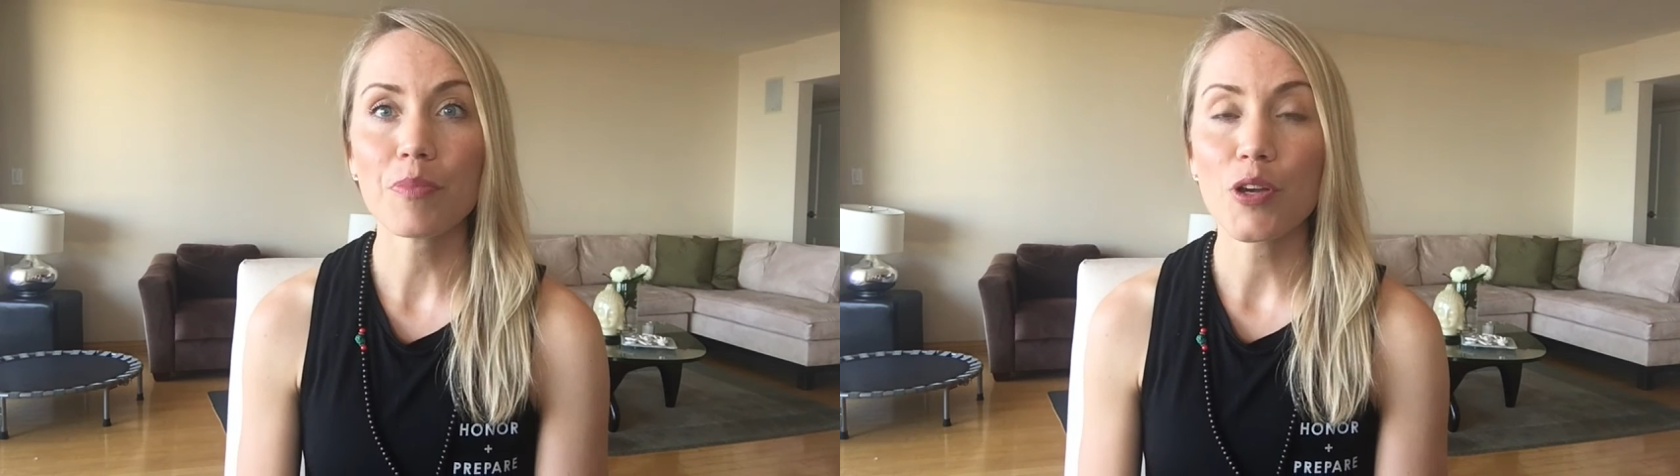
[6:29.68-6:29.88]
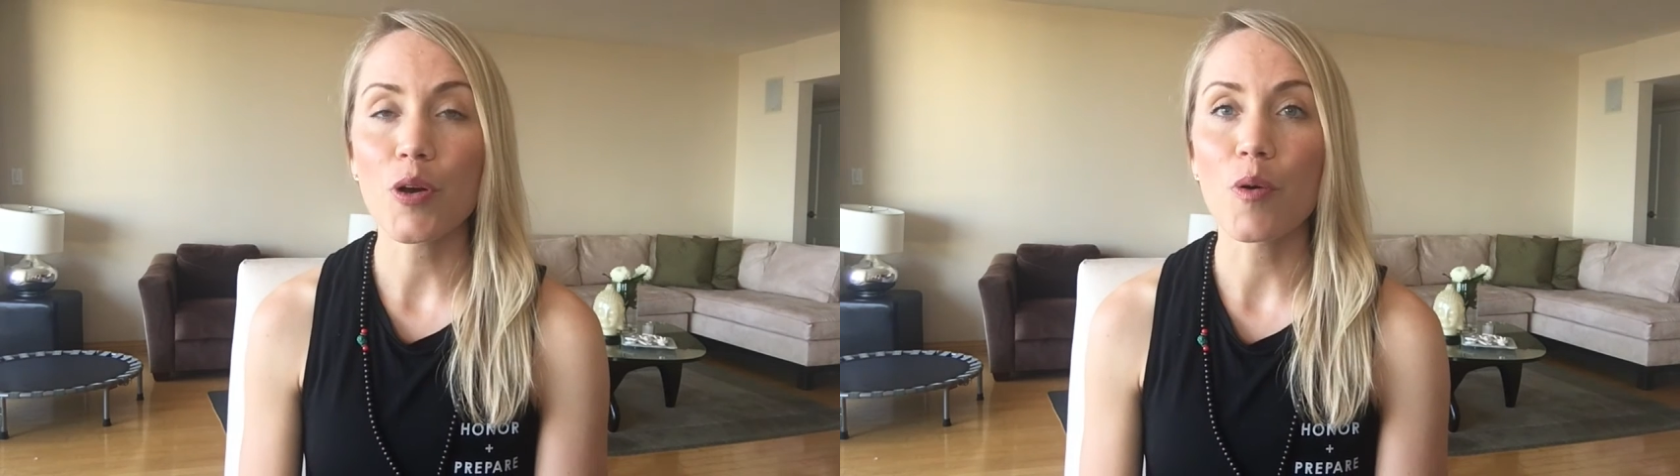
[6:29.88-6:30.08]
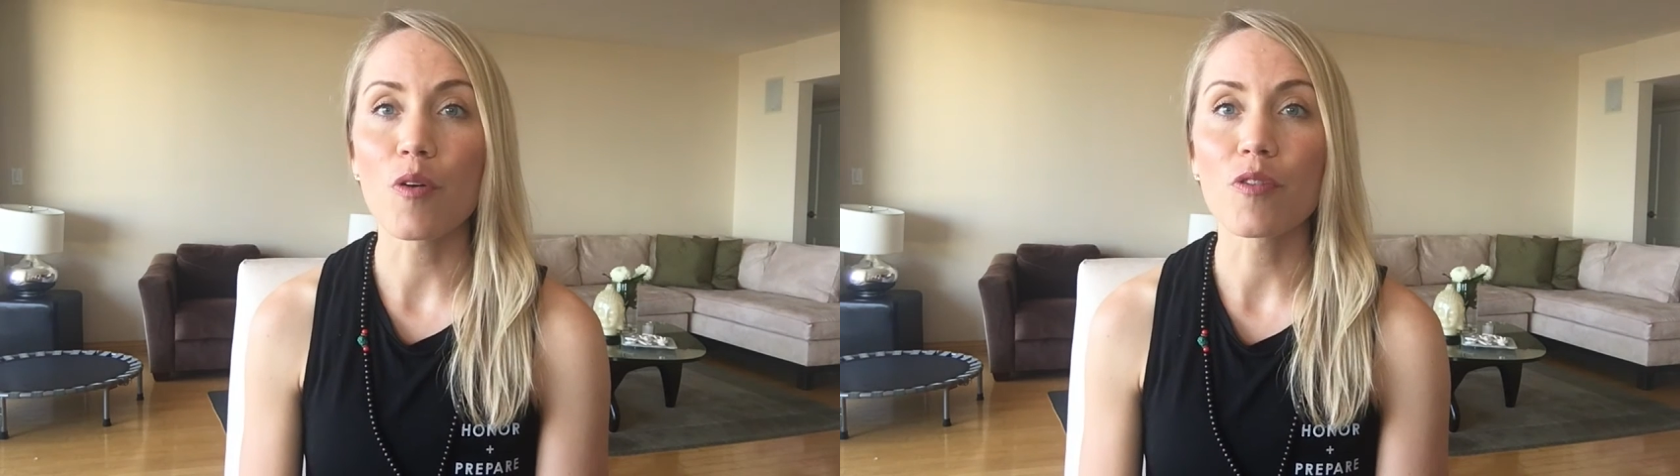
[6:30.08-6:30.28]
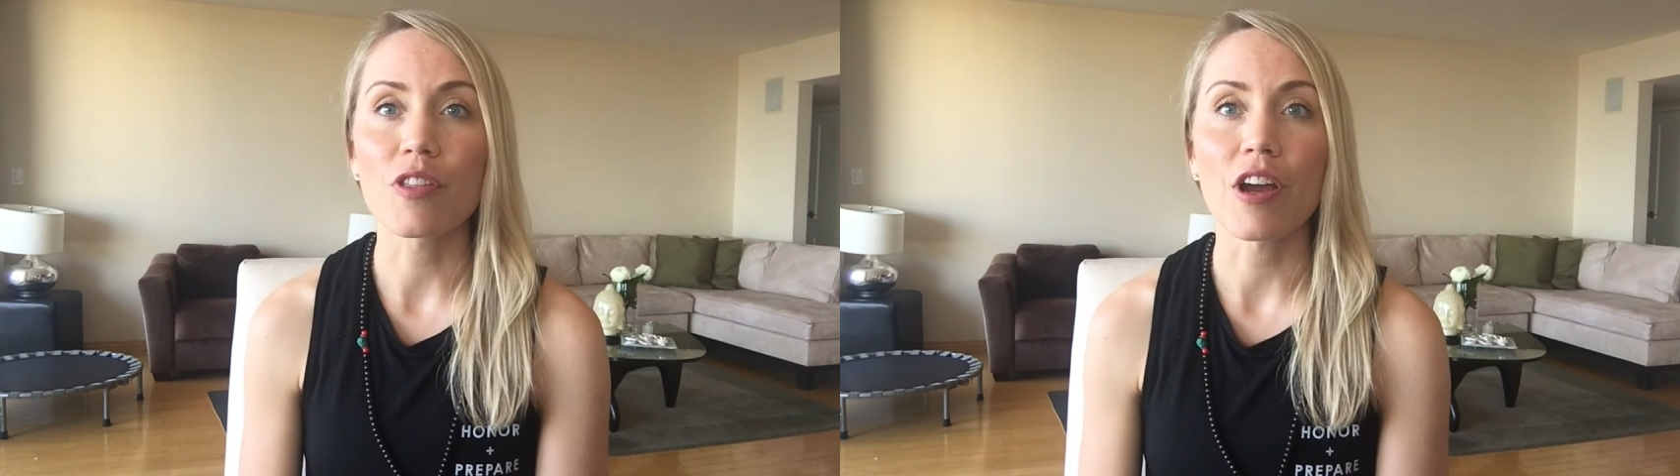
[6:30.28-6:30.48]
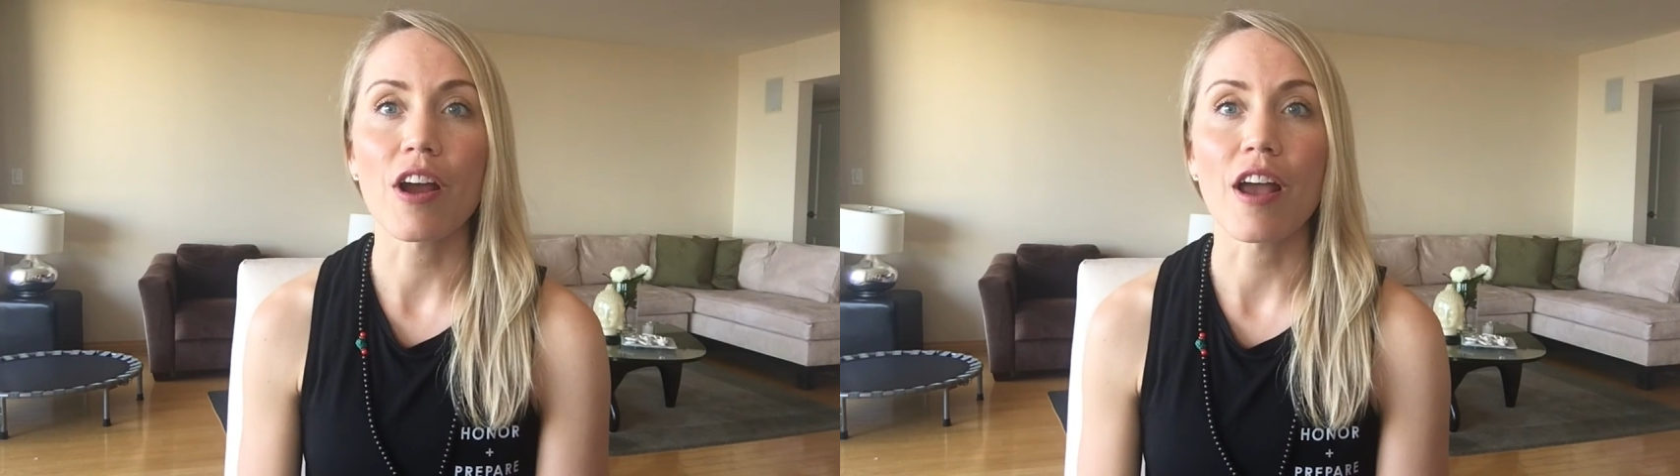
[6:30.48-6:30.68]
go over
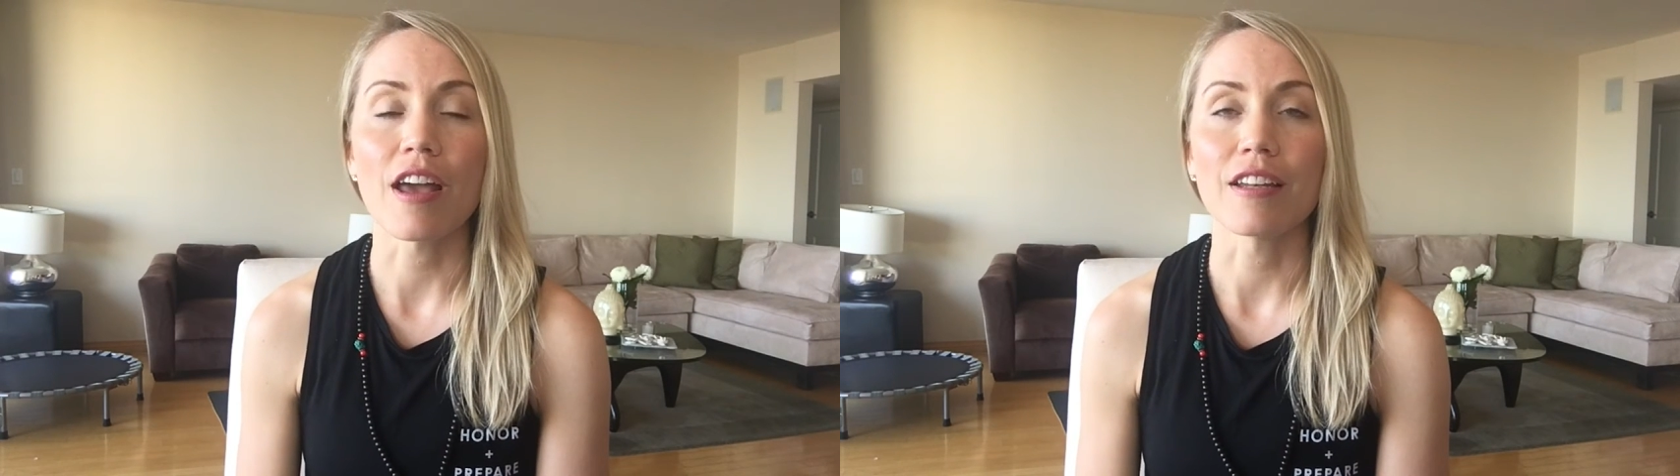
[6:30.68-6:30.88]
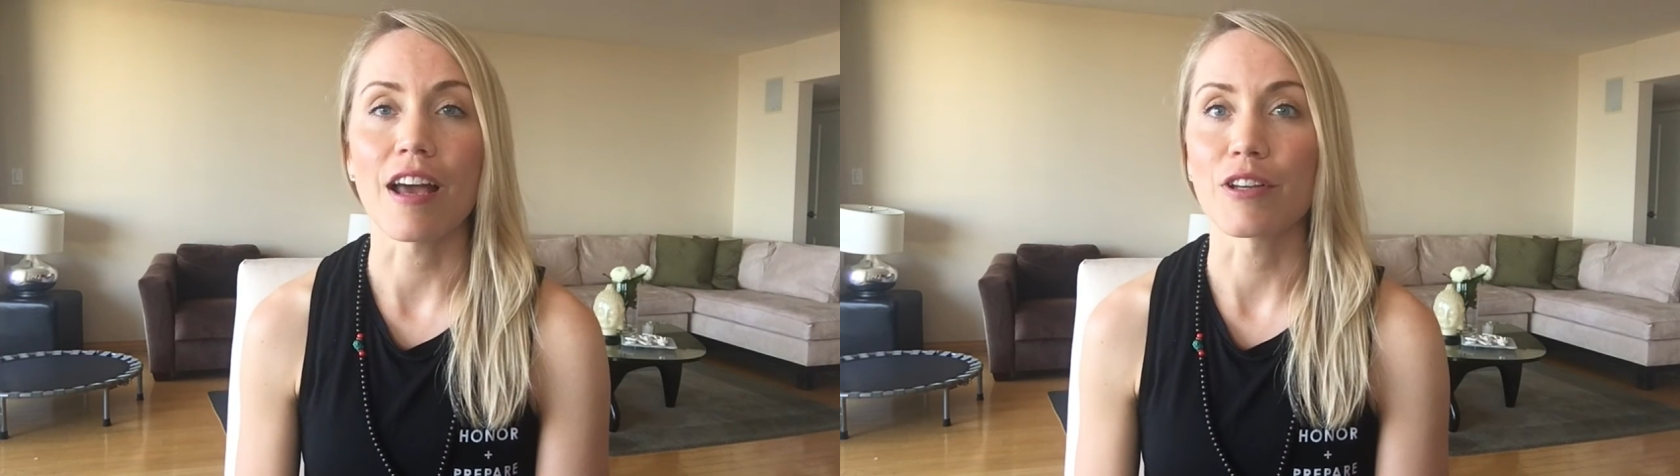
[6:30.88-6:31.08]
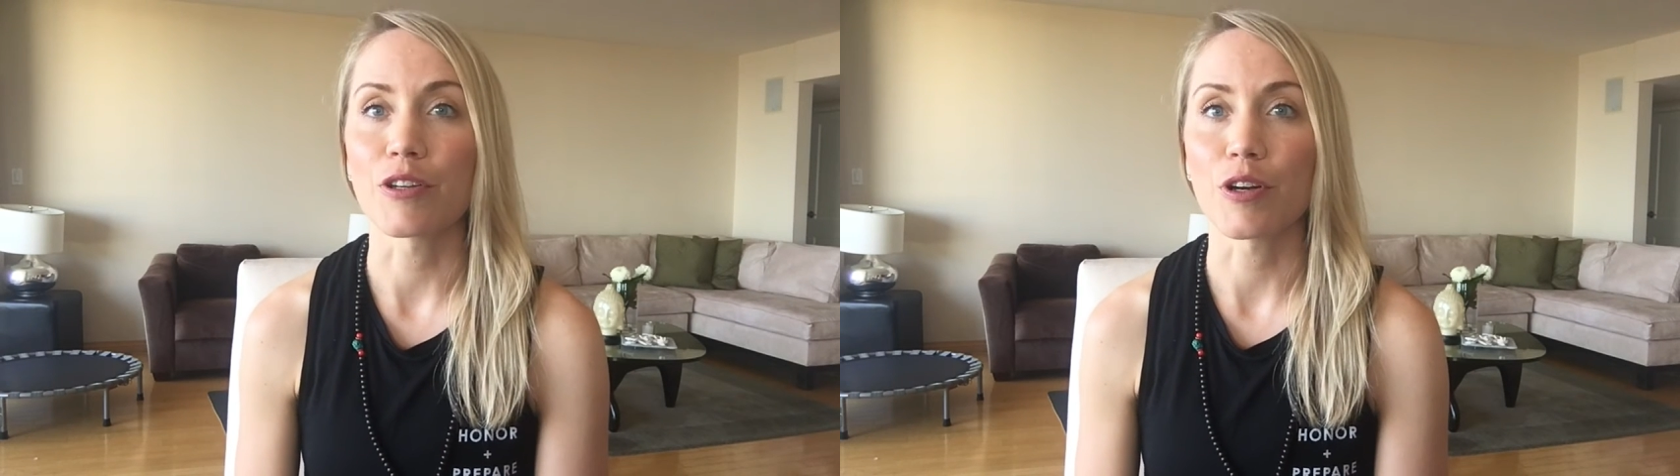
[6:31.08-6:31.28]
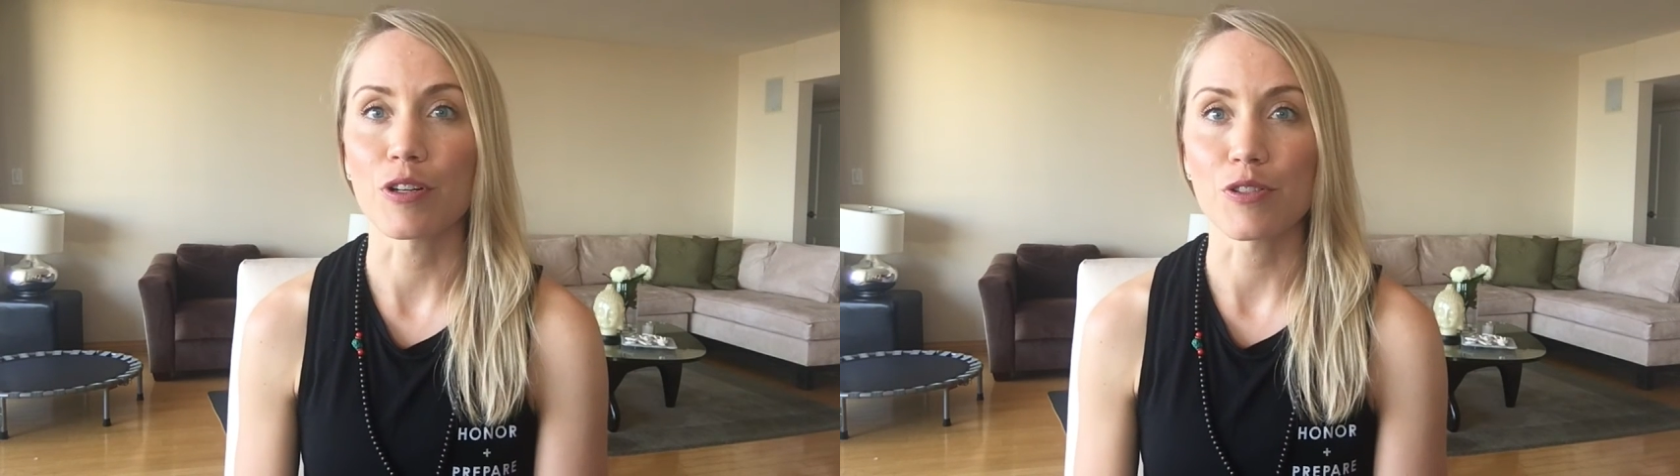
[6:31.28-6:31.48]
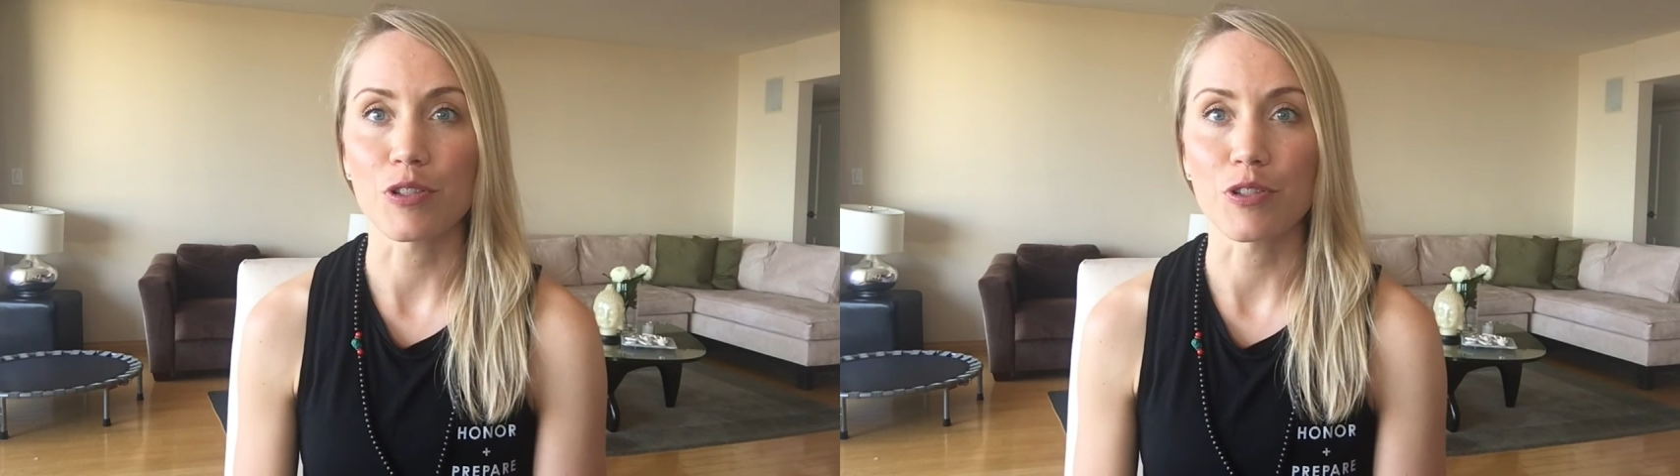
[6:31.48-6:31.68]
there, and I
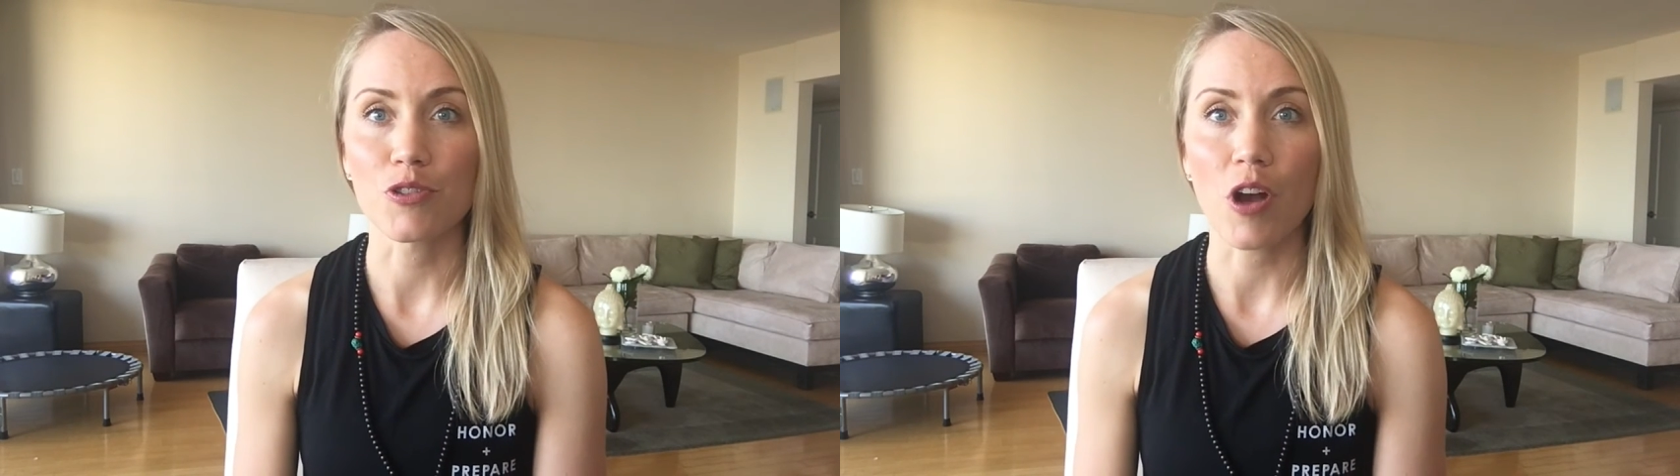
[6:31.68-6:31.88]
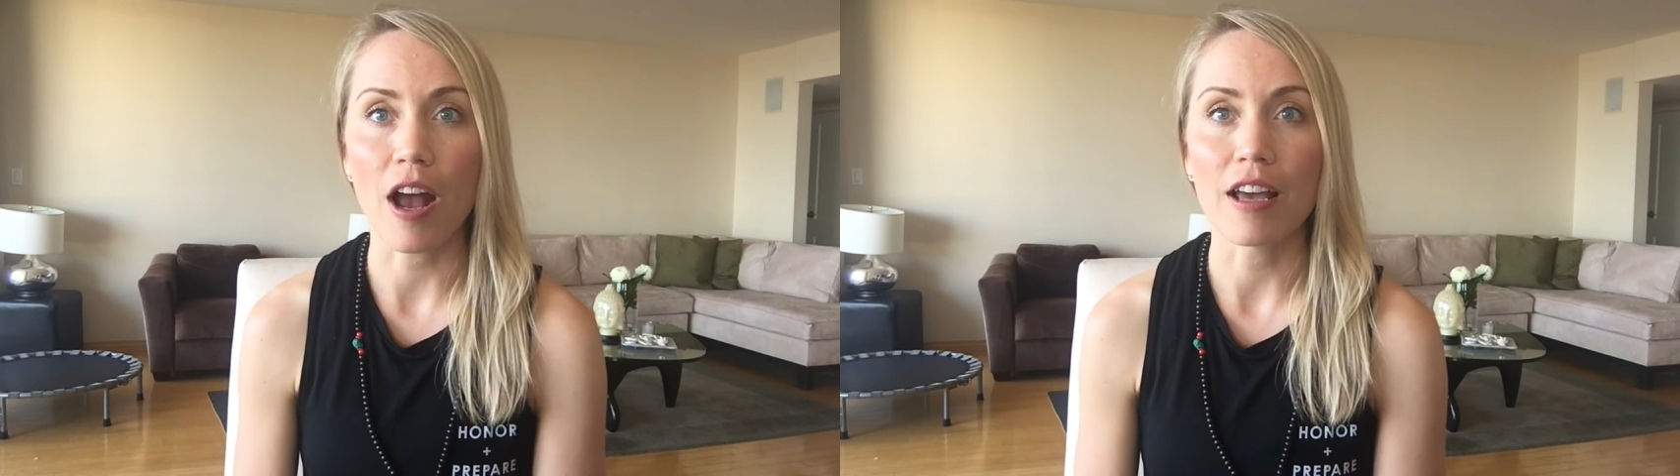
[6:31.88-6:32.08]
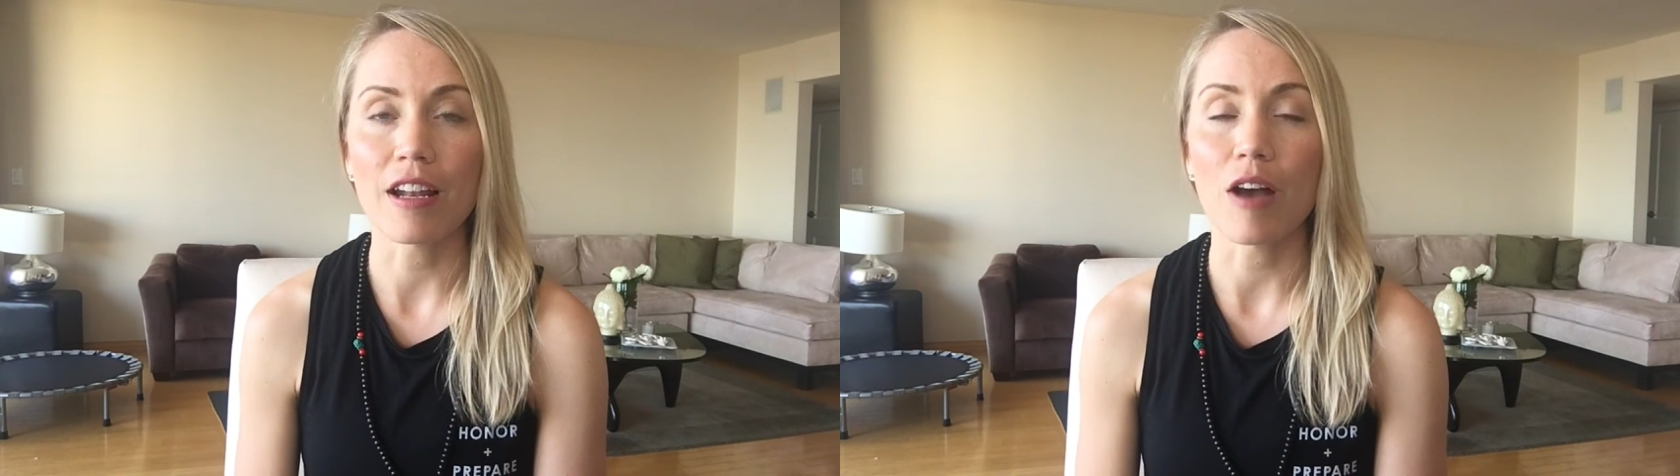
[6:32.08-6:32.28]
encourage you to try it.